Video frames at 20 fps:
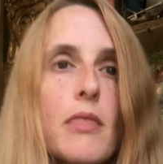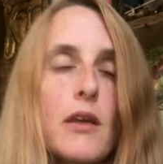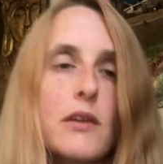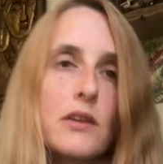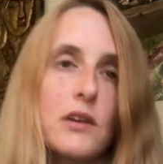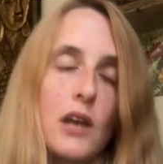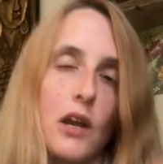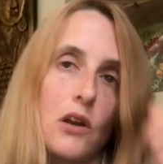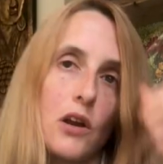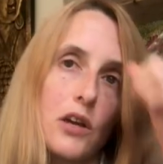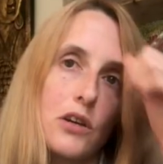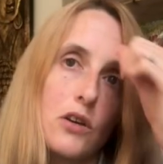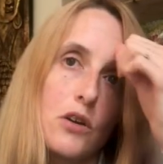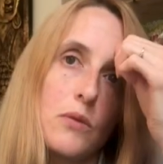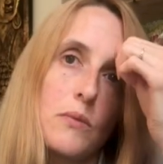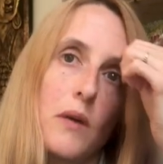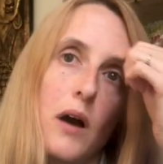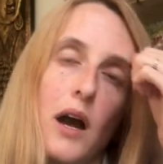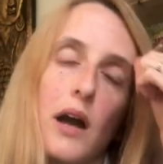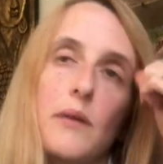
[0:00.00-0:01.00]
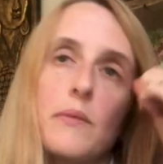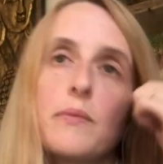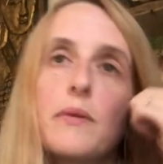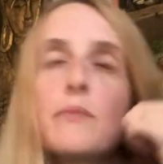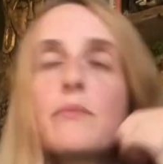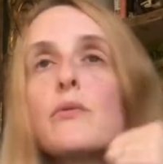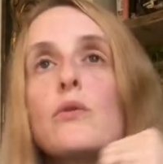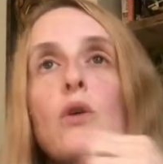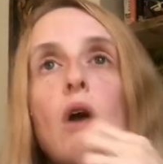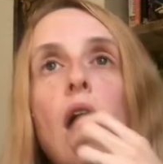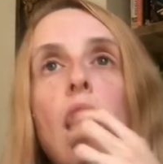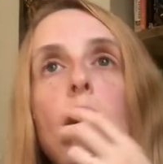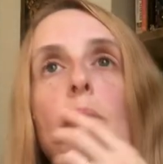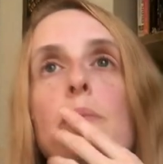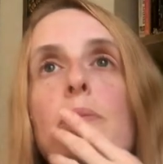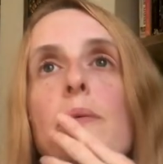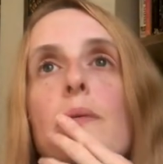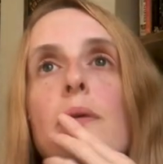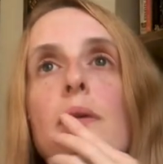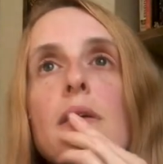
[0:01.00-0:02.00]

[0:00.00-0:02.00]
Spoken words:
you know, like you might be brought up